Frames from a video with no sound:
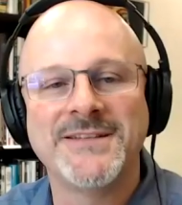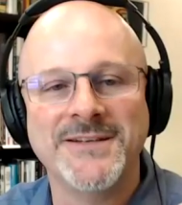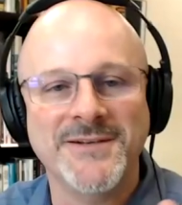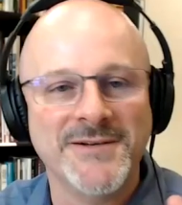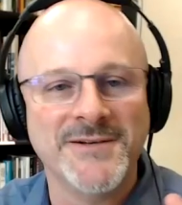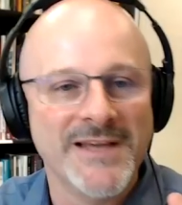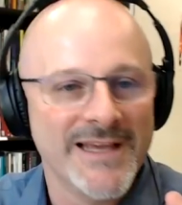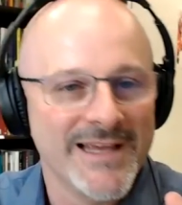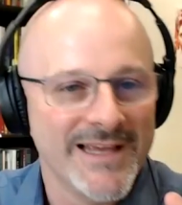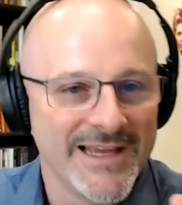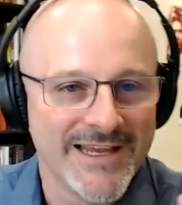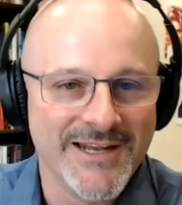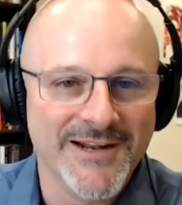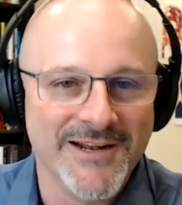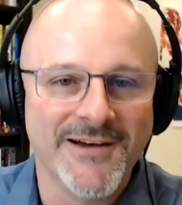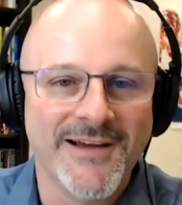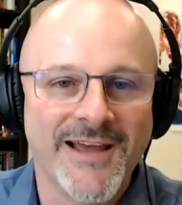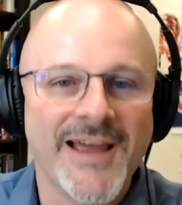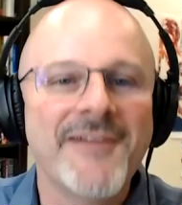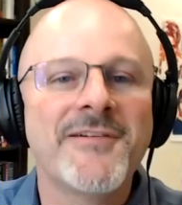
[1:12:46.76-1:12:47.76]
to
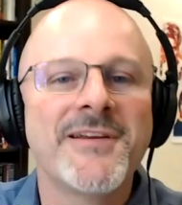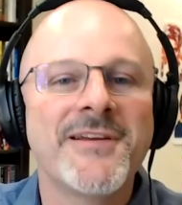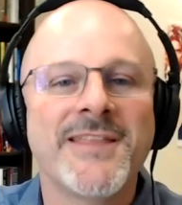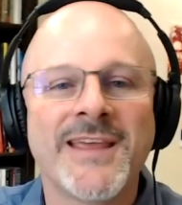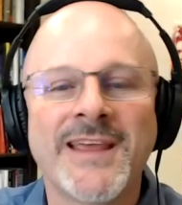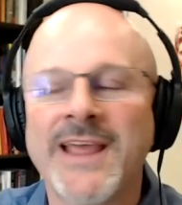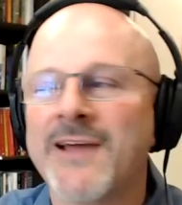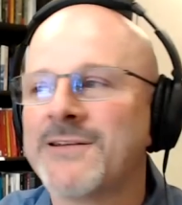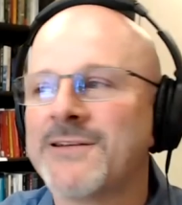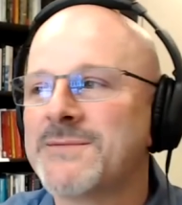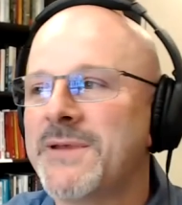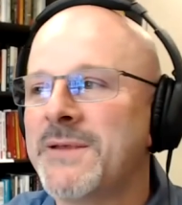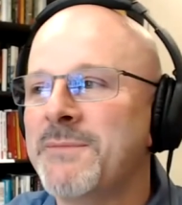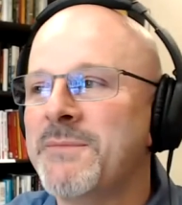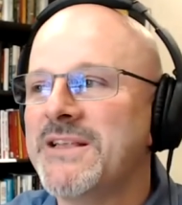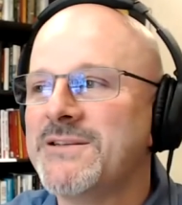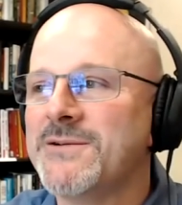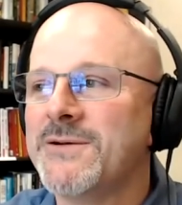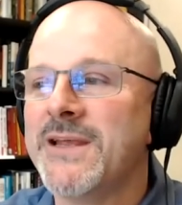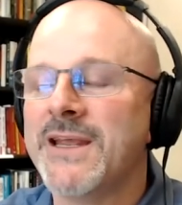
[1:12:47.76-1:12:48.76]
everything else in
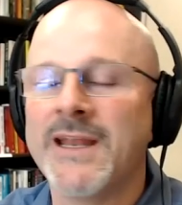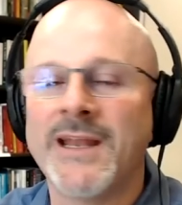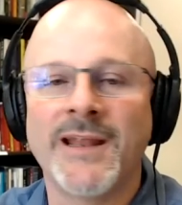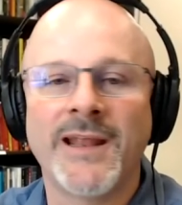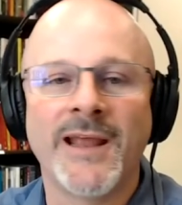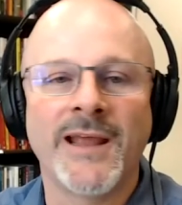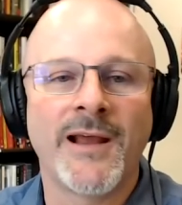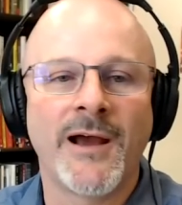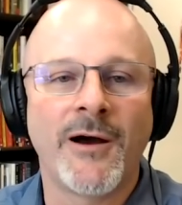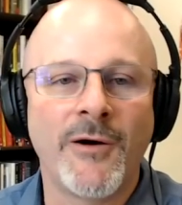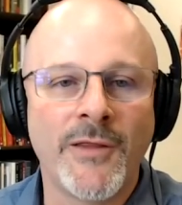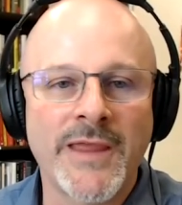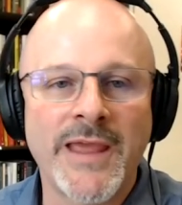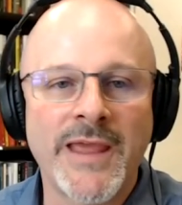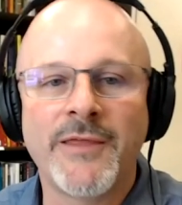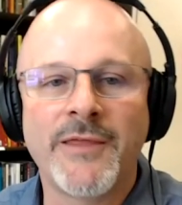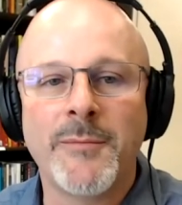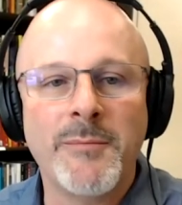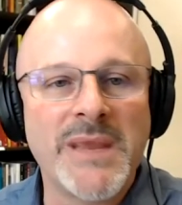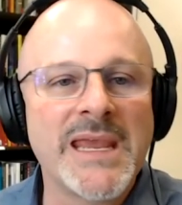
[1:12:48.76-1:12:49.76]
between, and all the
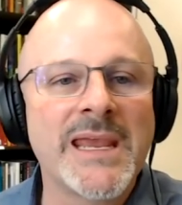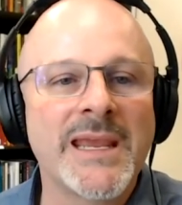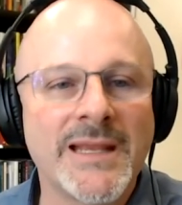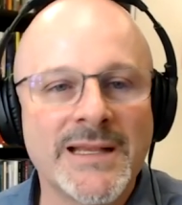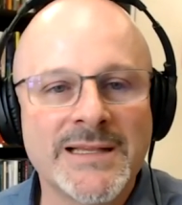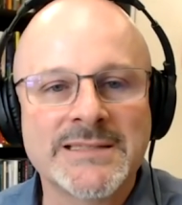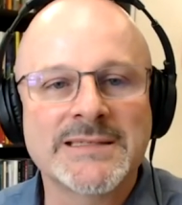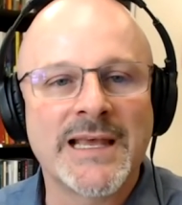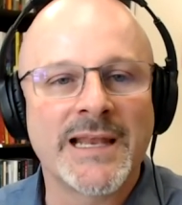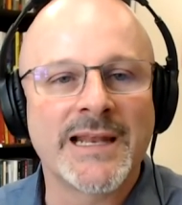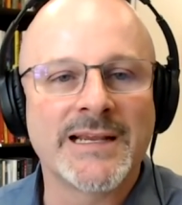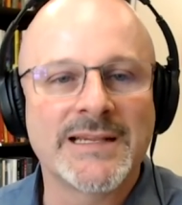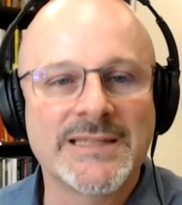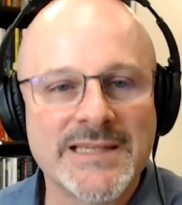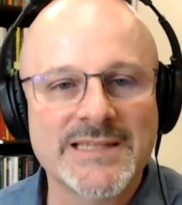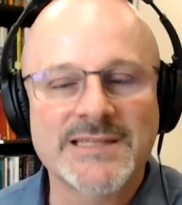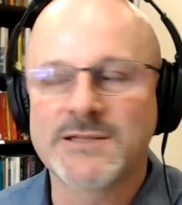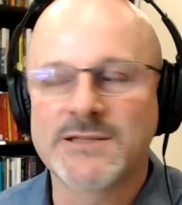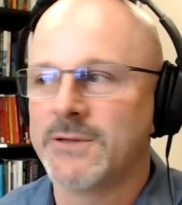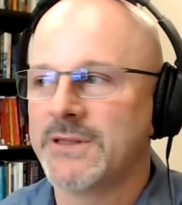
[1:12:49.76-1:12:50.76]
other beings that
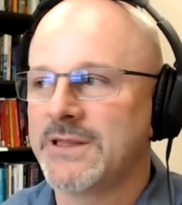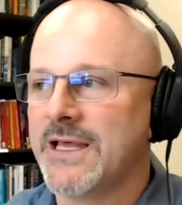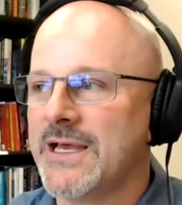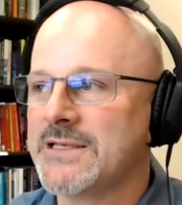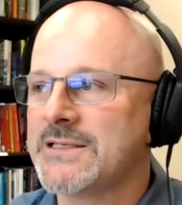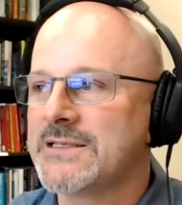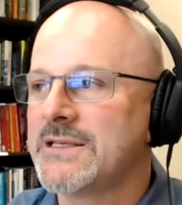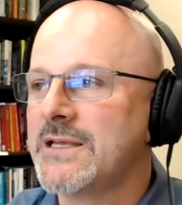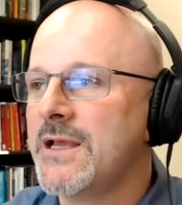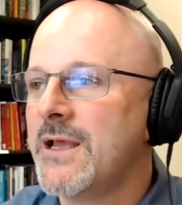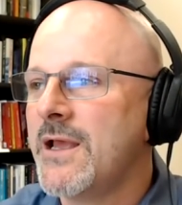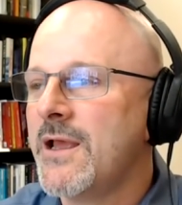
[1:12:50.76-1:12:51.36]
exist with us.